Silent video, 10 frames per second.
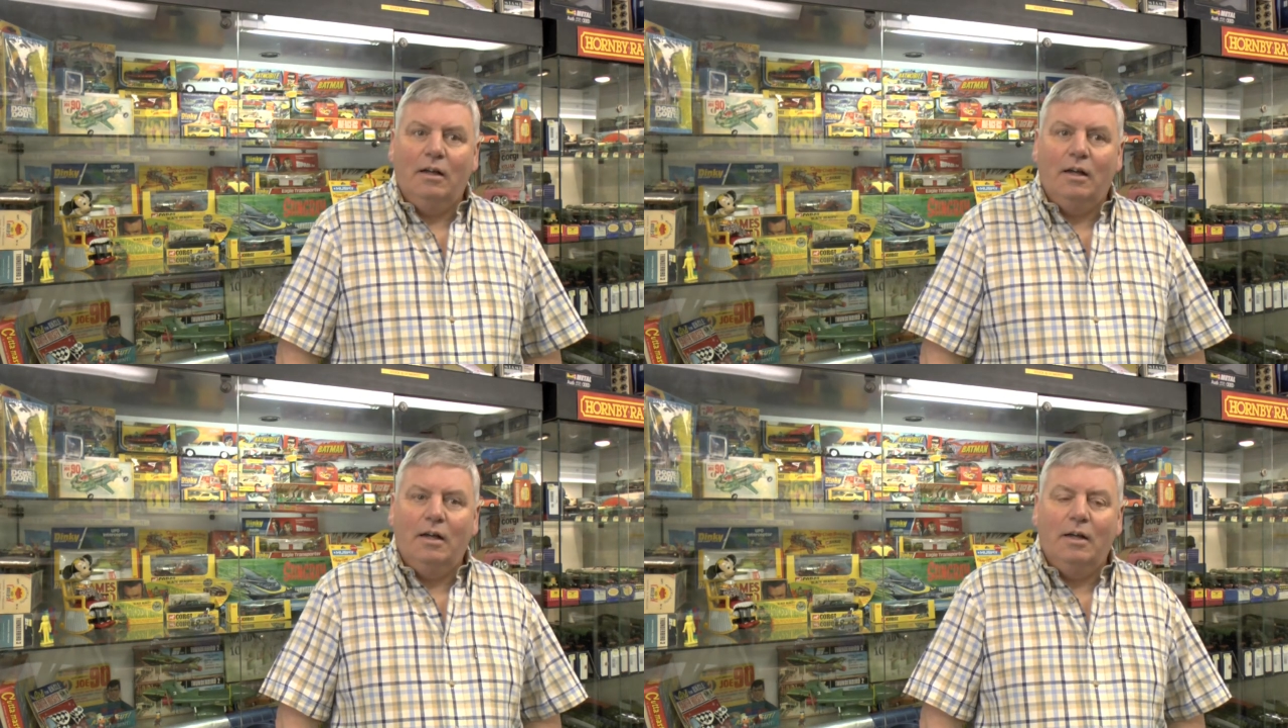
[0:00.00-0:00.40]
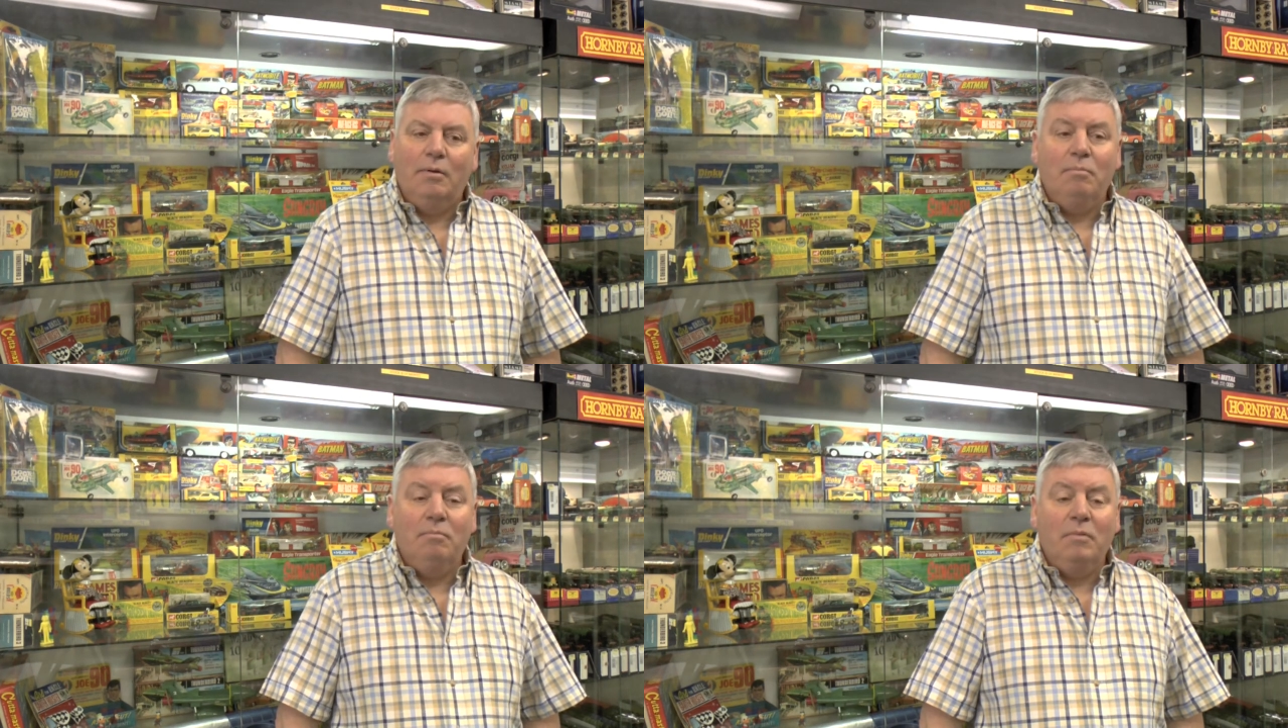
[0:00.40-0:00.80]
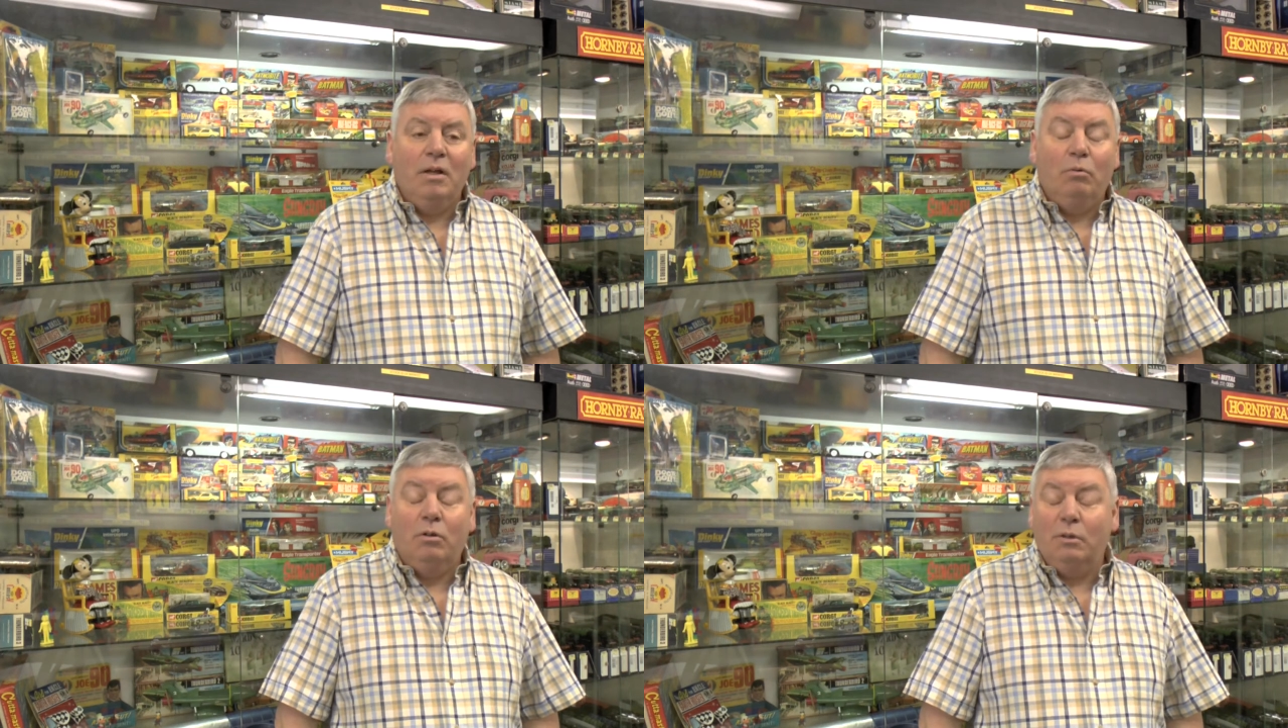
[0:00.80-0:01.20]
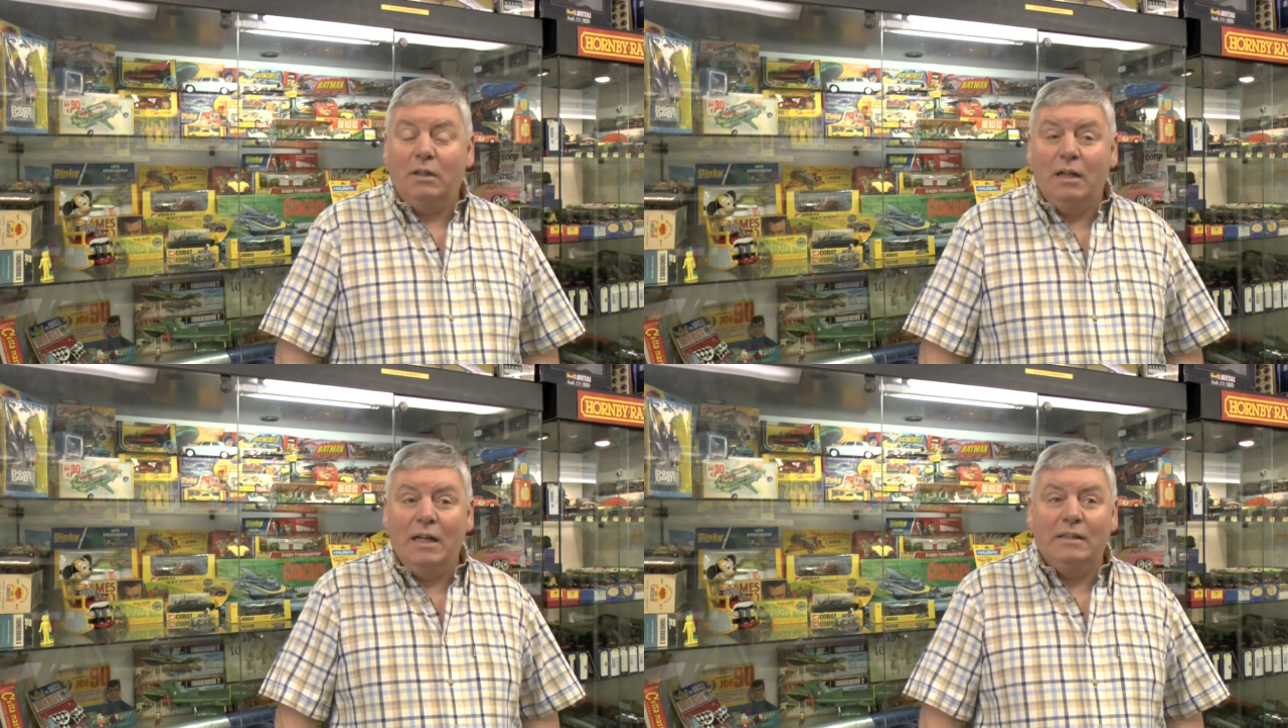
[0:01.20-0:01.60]
What do I
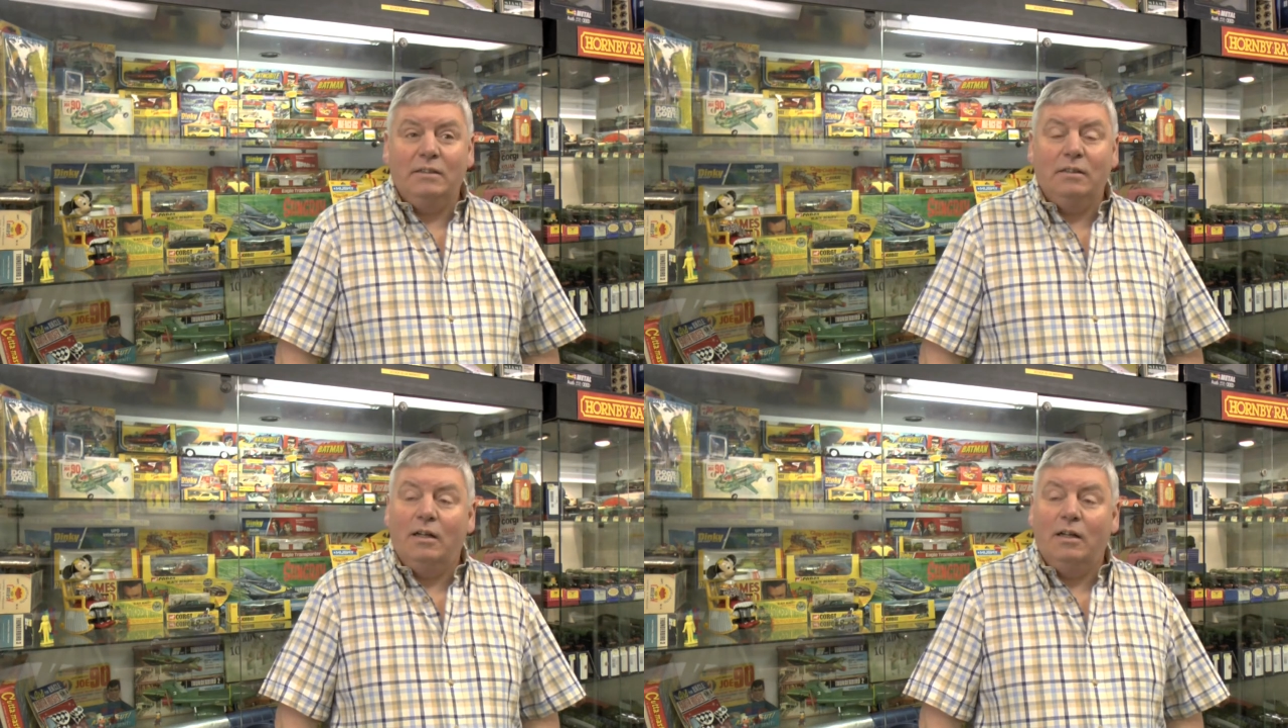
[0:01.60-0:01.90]
collect?